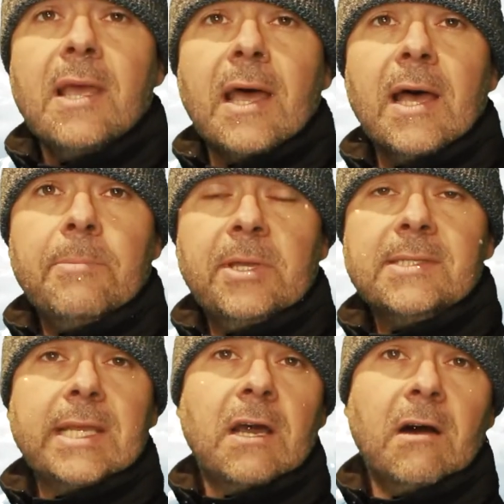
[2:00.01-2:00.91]
uh,
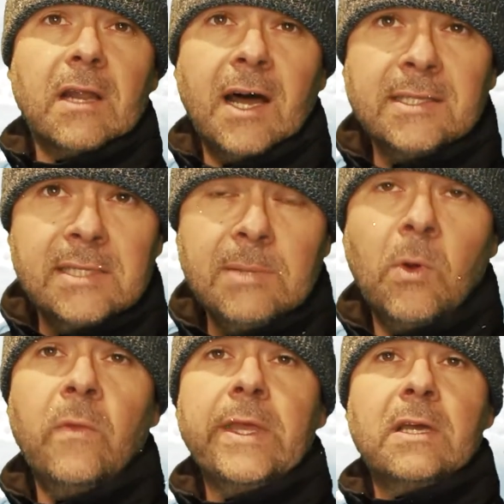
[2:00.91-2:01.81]
because they can't hunt
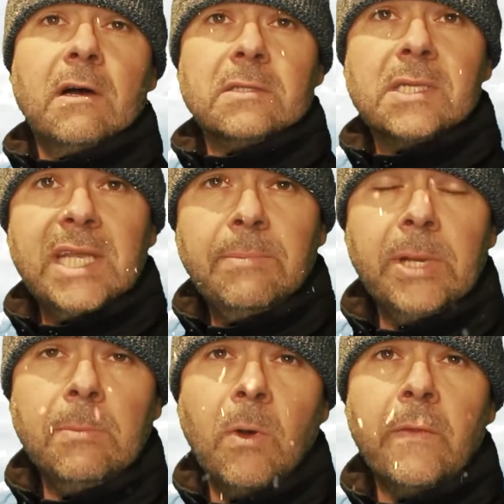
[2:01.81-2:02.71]
anymore, they can't sleep
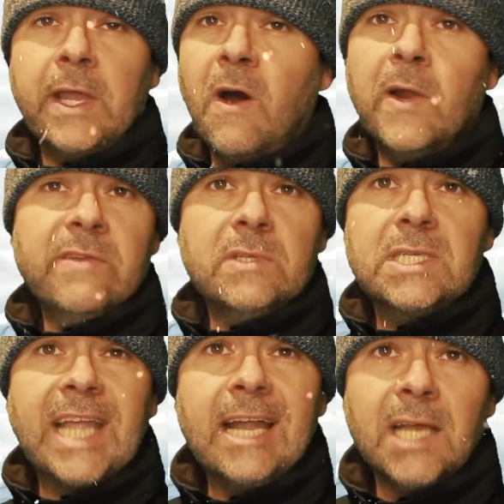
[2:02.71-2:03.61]
anymore, can't even
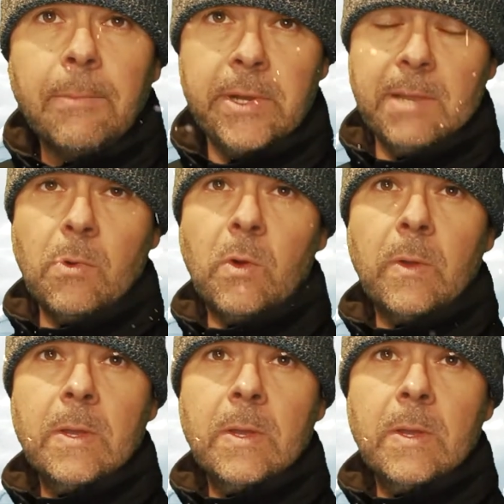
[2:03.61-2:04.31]
stand up anymore.